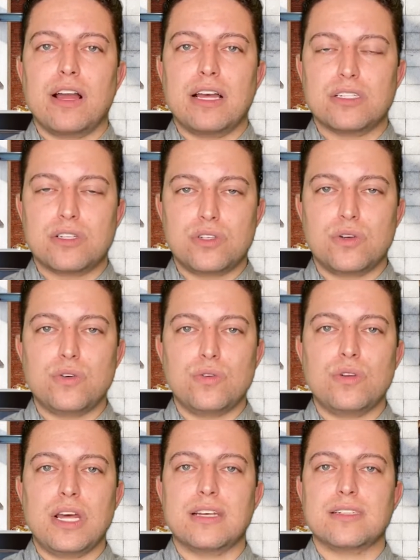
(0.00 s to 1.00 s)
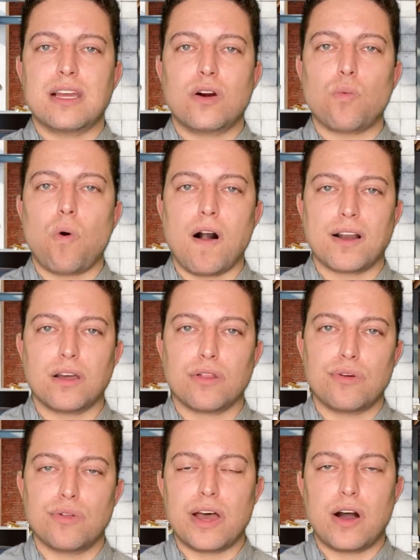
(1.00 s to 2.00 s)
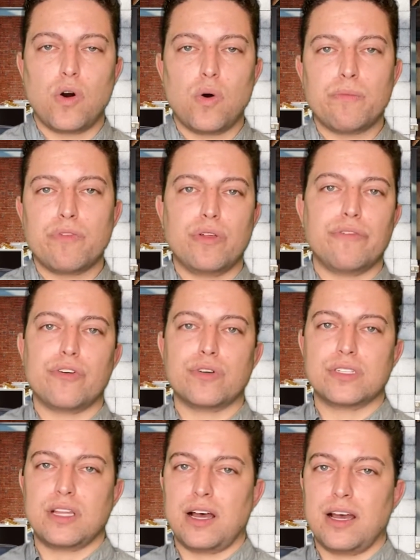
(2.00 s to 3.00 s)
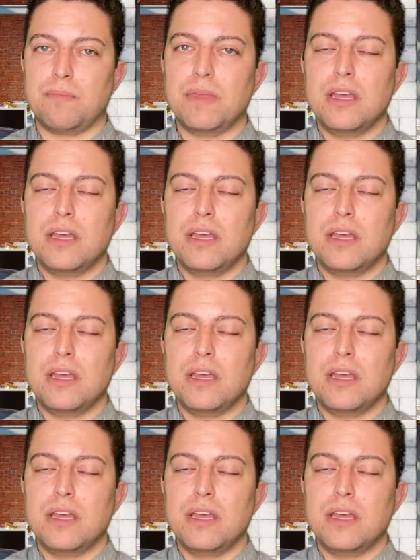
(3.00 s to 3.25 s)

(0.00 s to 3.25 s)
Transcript: as soon as they're walking through that home for the first time.